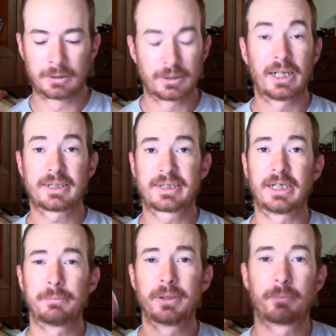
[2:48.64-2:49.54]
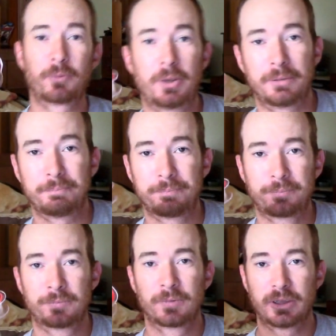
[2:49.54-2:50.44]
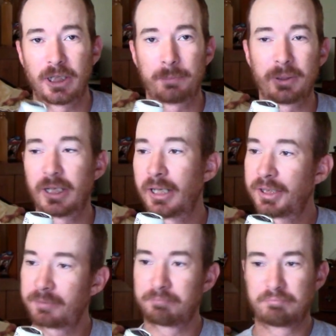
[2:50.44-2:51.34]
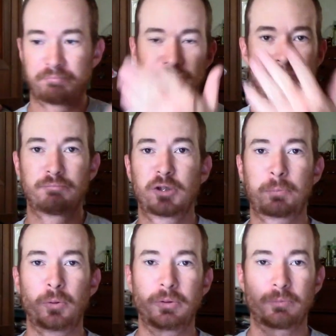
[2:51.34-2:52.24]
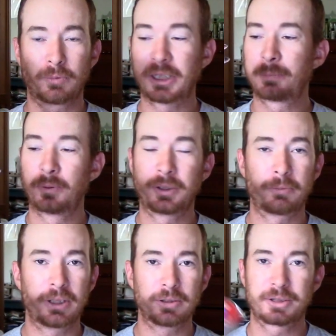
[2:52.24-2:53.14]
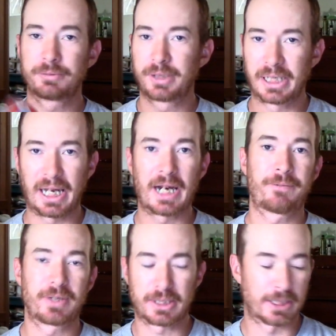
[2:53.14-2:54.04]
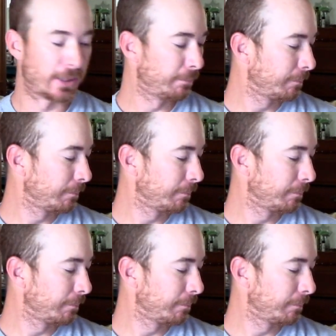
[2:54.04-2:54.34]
That's tip number one to help you guys respool your reels in half the time.